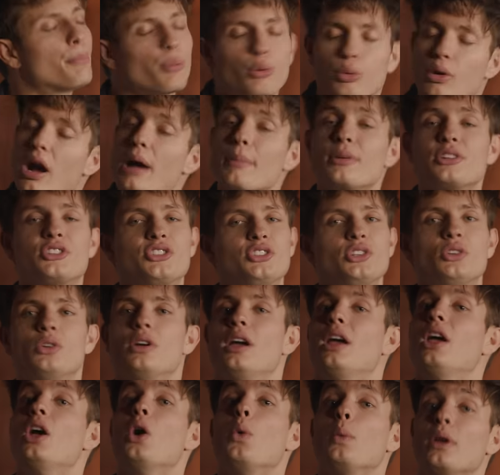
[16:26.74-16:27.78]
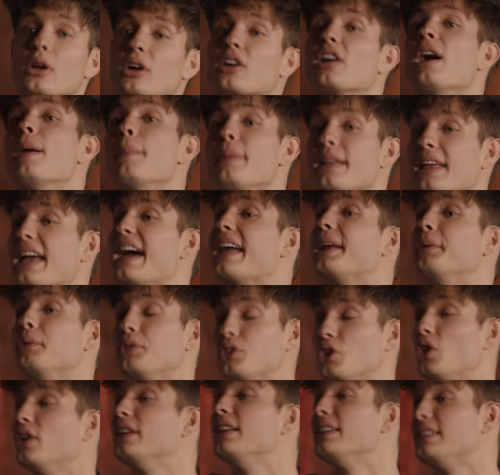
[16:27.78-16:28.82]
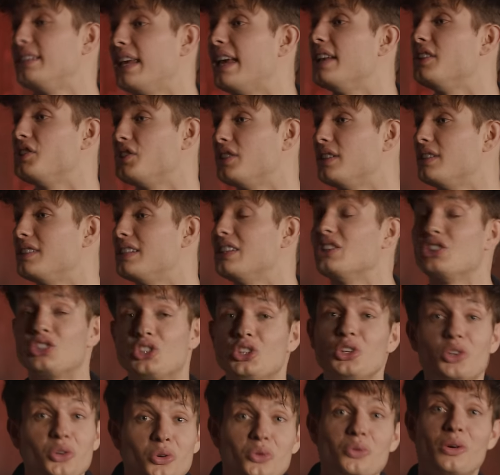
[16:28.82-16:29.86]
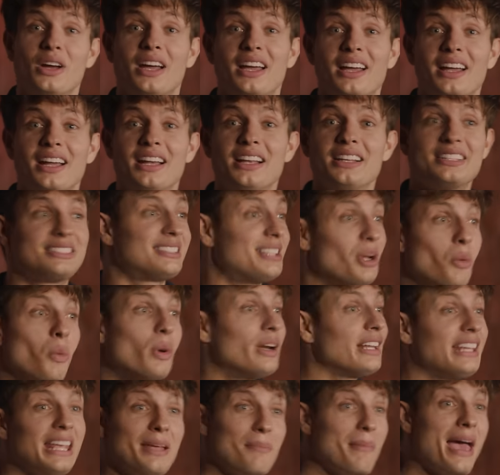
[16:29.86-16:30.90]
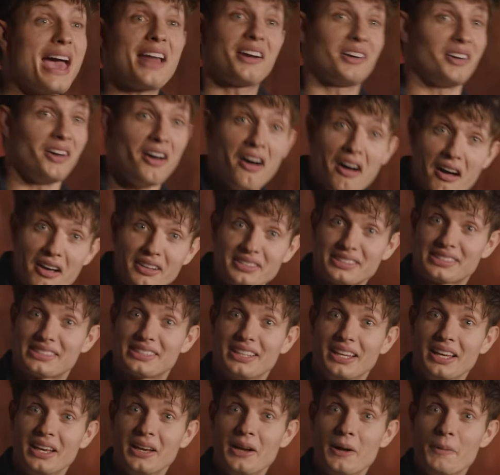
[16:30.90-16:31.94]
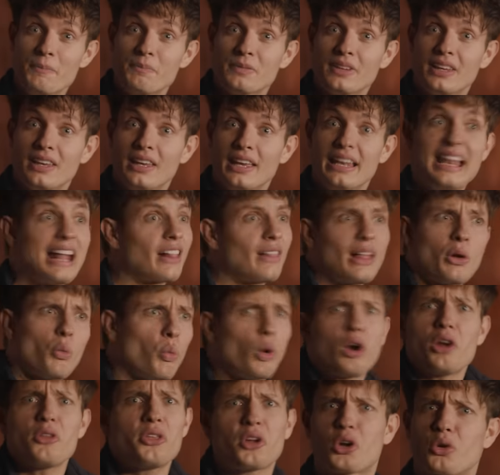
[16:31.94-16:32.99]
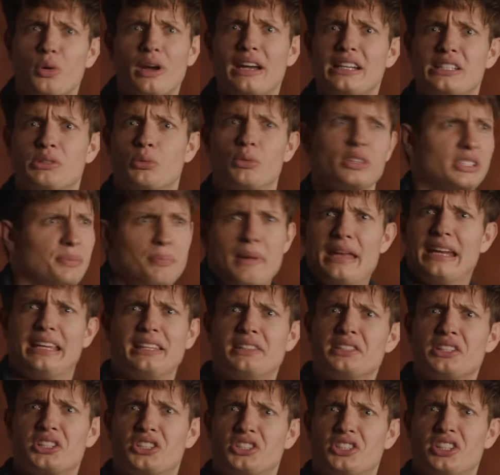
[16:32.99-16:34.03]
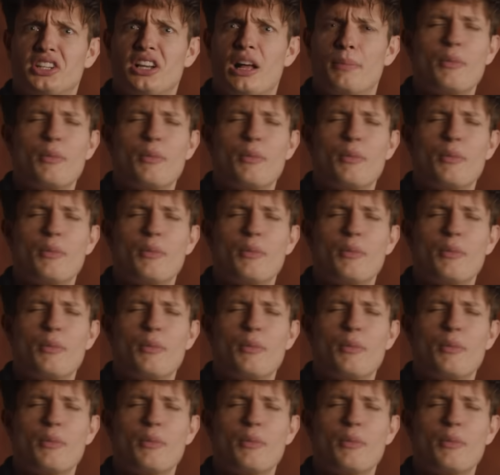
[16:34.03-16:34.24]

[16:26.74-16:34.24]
promise you, we are coming at it with good intentions, and you still want to get mad at us and act like we're the crazy ones making this shit